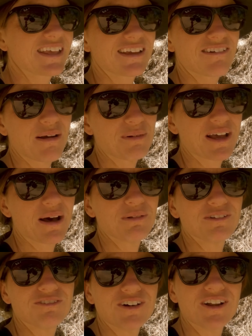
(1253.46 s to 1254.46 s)
Grab a
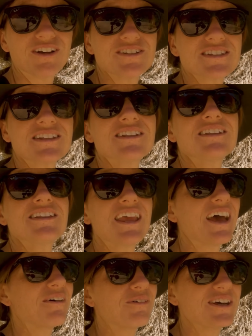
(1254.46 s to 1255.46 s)
couple of photos and
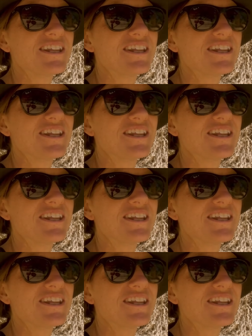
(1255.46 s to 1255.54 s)
yeah, we're